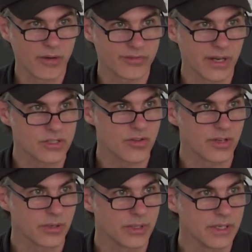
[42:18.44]
French
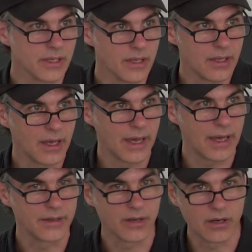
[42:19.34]
theory,
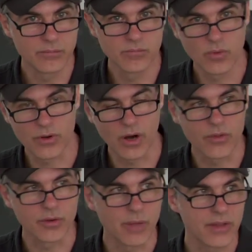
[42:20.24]
and well, there are
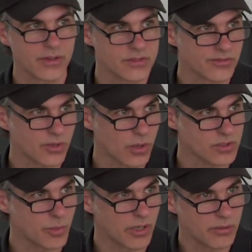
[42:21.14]
other methods, of
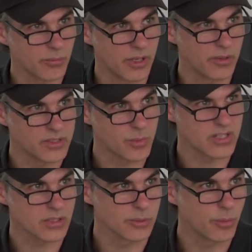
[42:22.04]
course, but
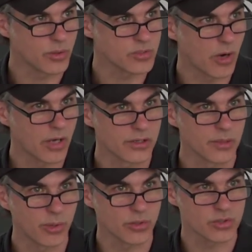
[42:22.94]
especially postmodern
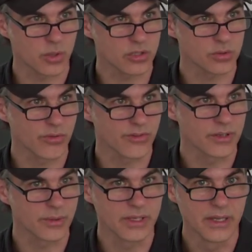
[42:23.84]
and post-structural
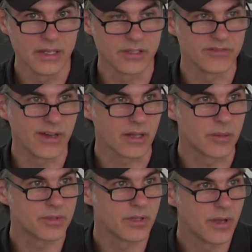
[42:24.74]
theory
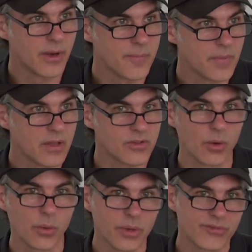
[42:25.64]
developed.
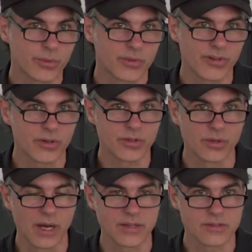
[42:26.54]
So what we refer
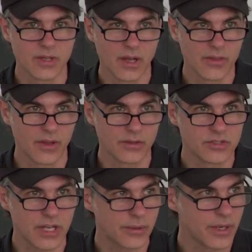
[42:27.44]
to as the
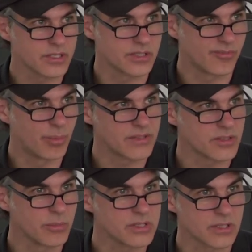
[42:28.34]
generation of
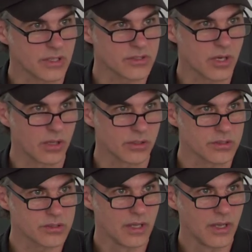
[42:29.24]
pessimistic
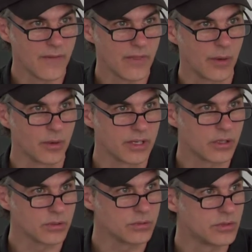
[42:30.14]
scholars, that would
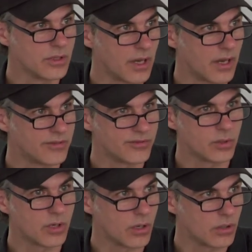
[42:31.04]
include
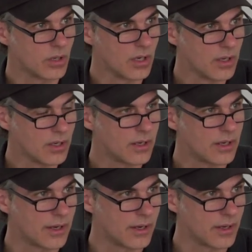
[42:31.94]
Foucault.
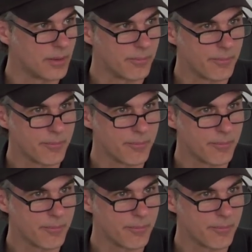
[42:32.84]
I